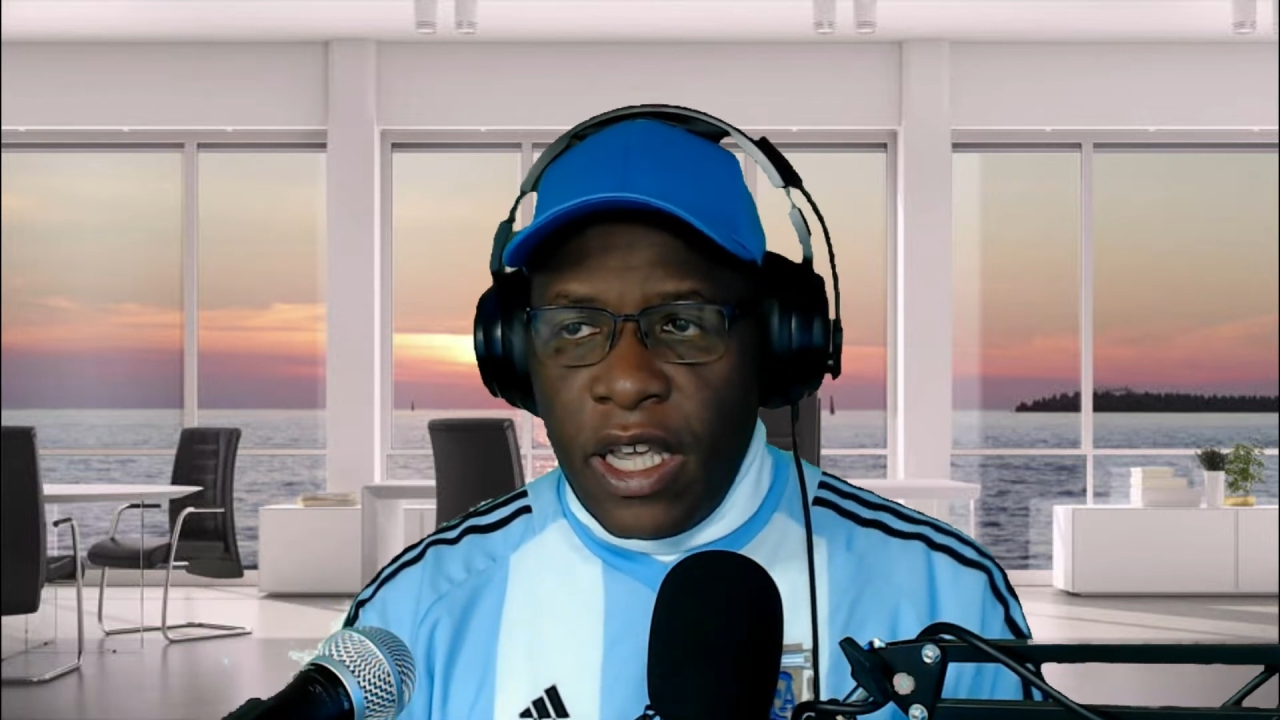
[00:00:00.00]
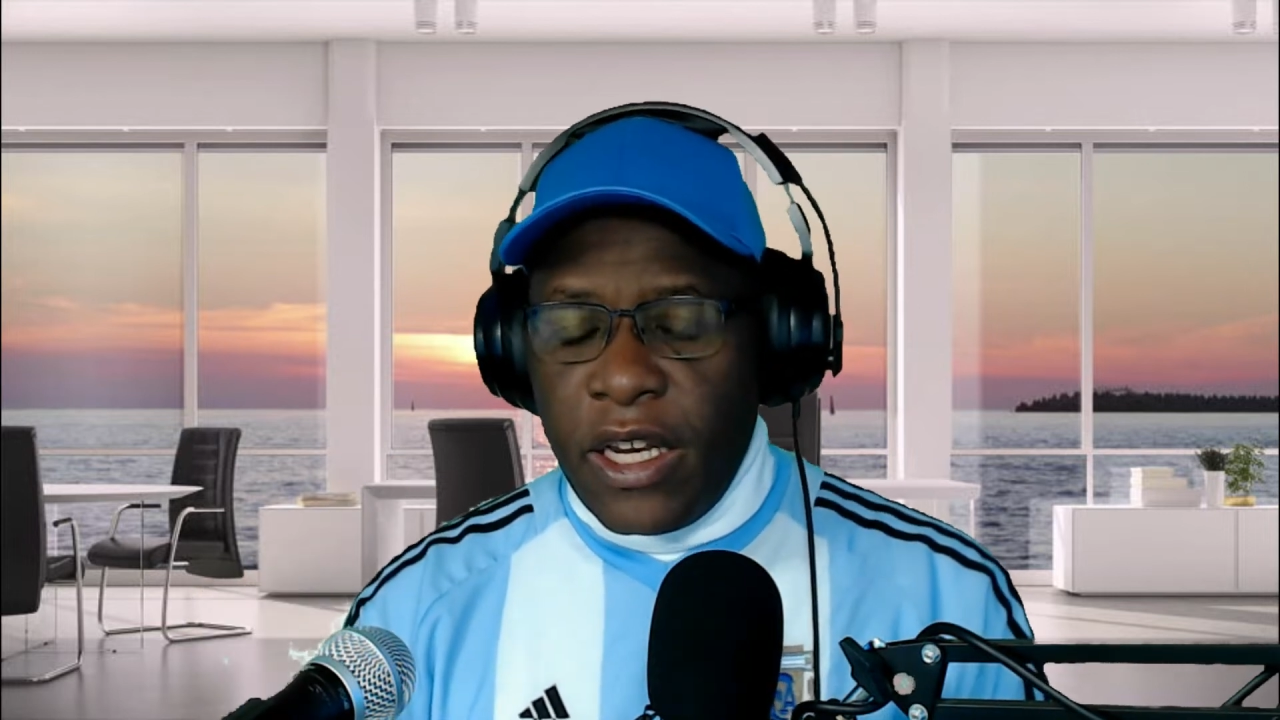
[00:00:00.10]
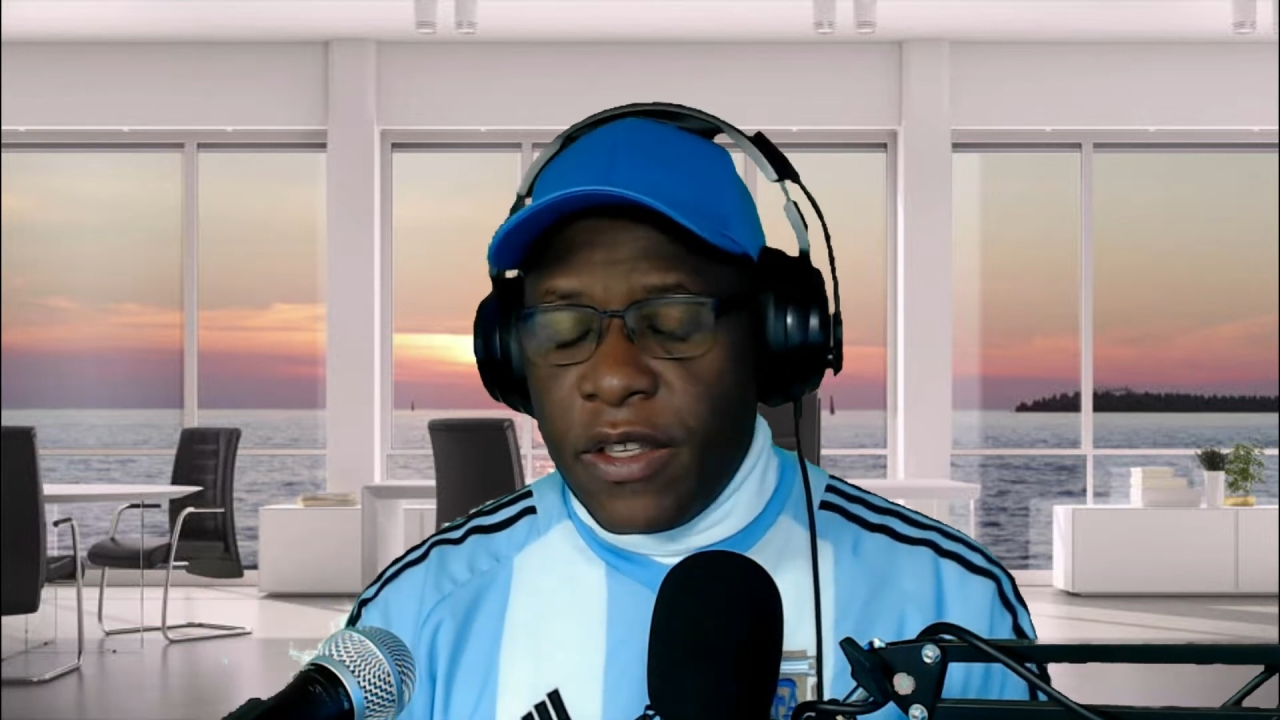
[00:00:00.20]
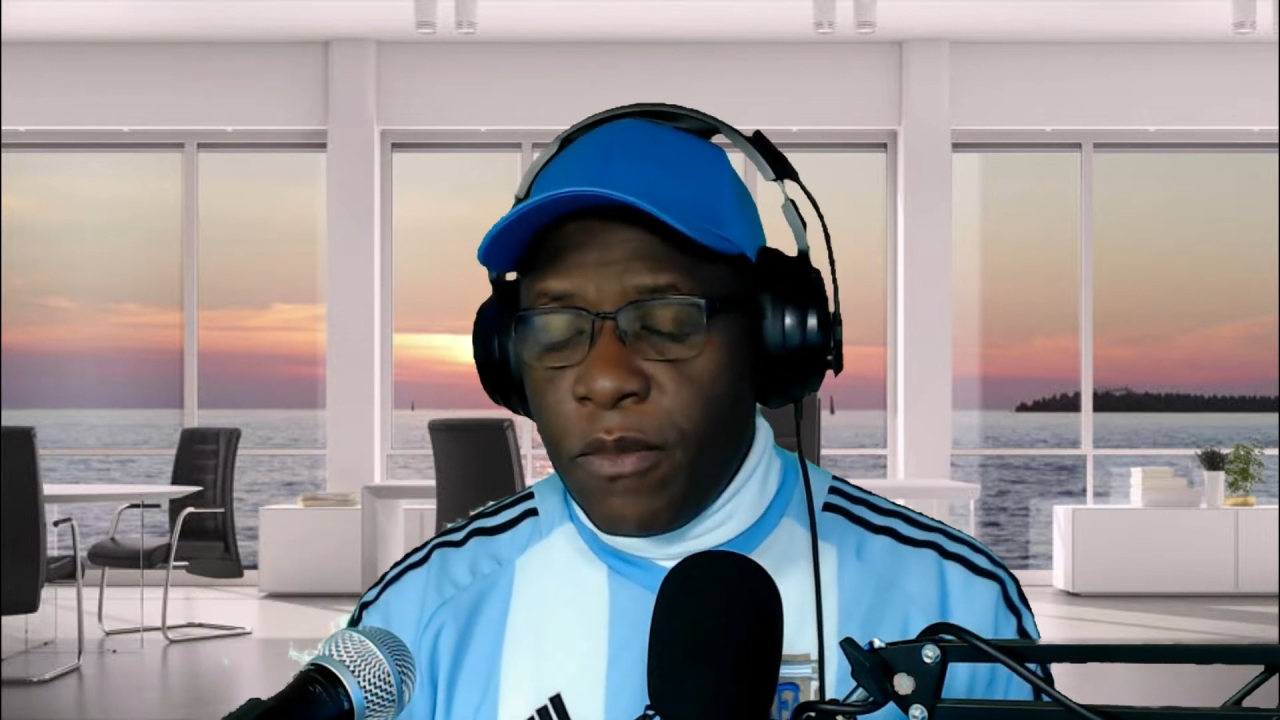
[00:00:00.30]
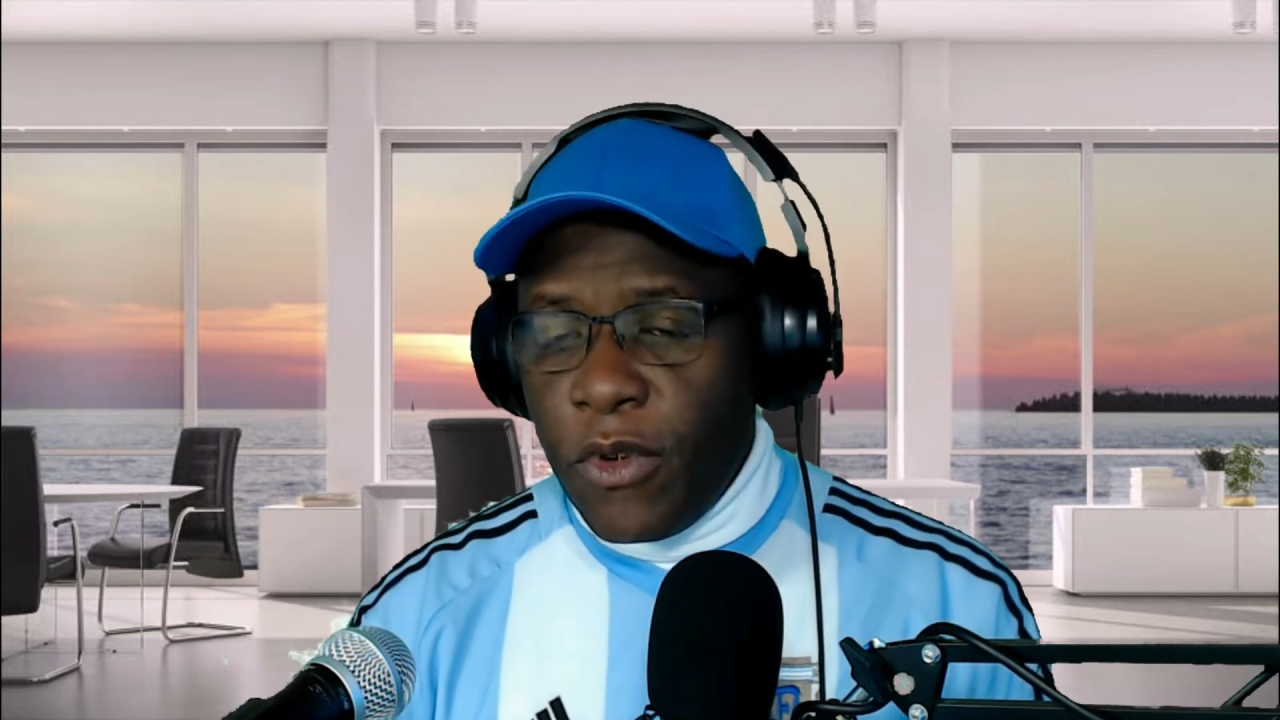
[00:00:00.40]

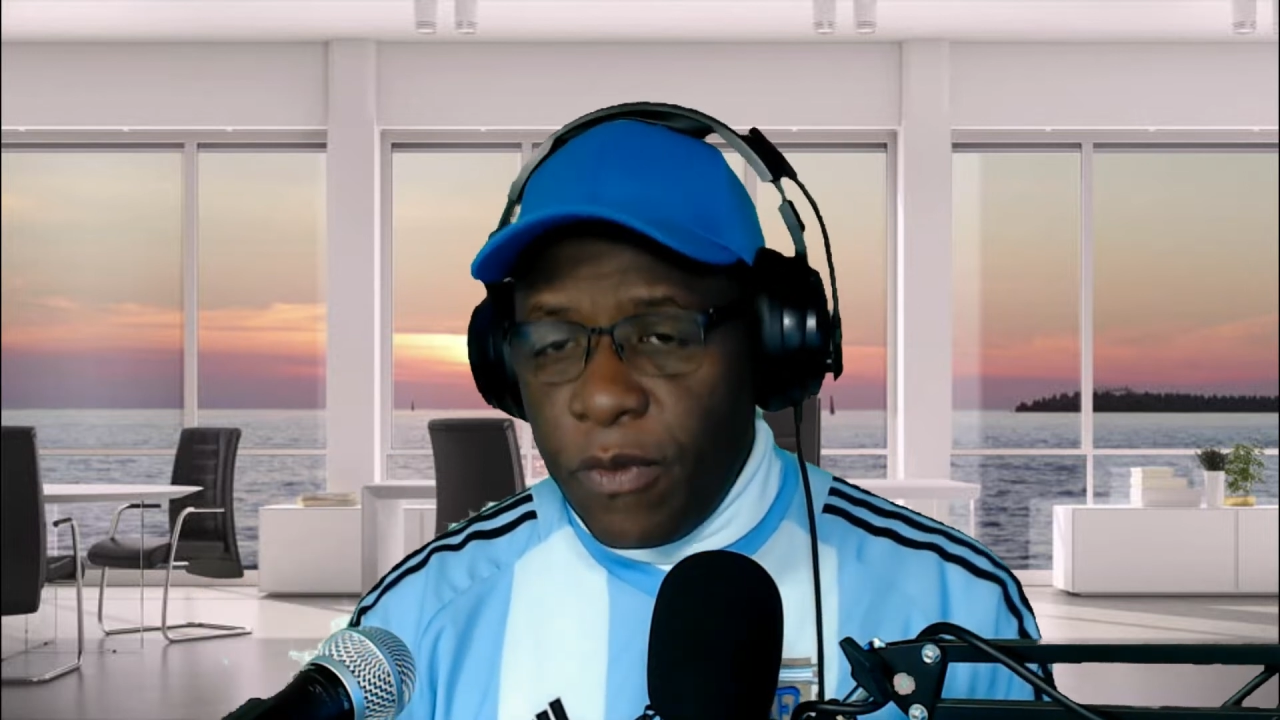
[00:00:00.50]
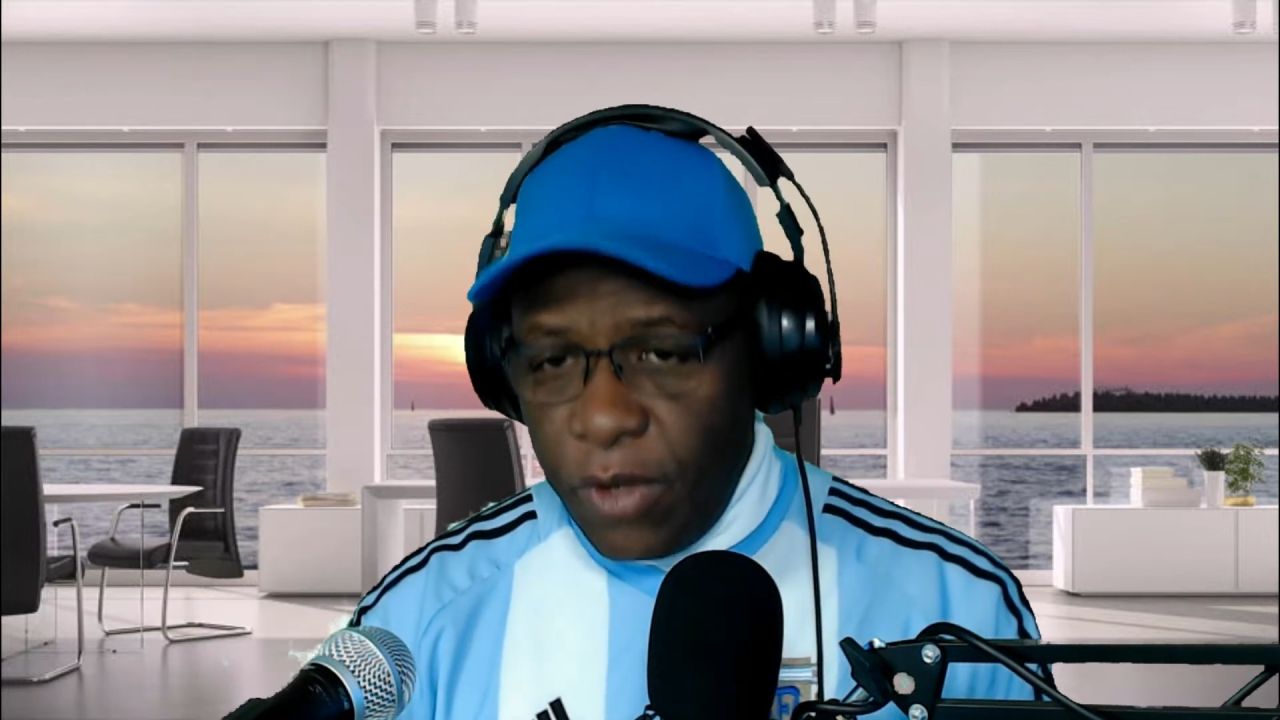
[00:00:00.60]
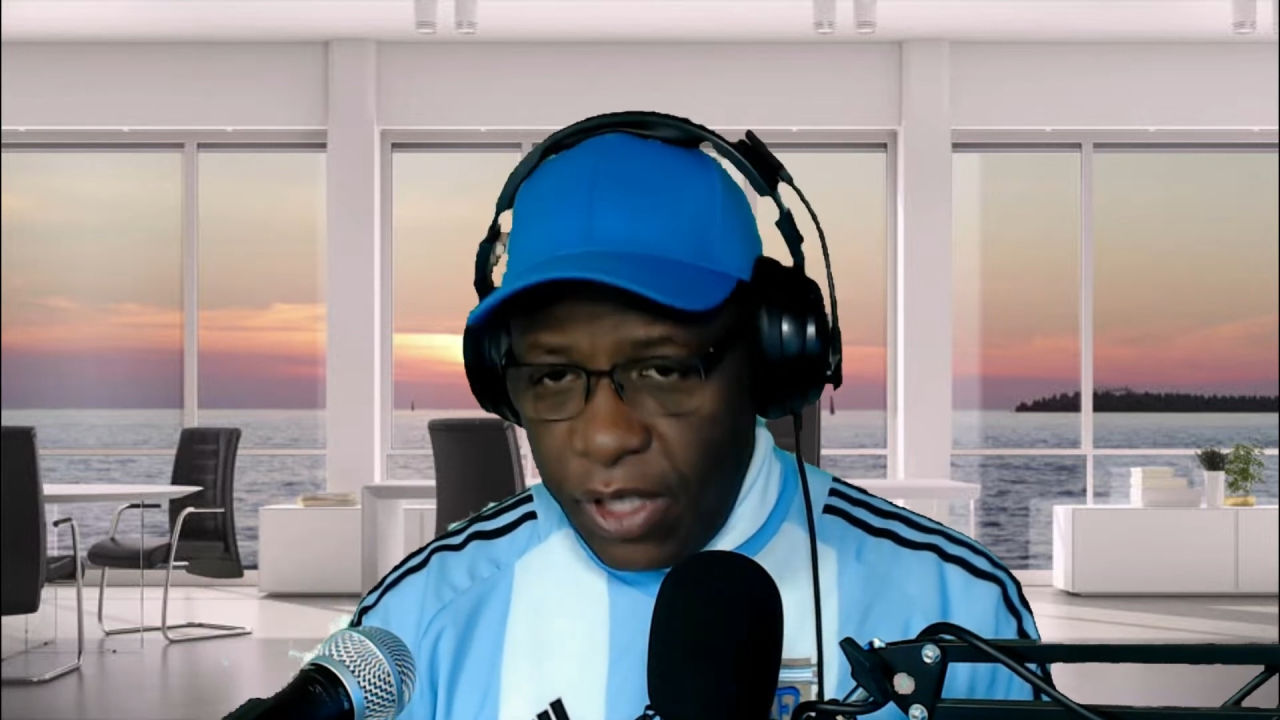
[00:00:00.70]
and it's more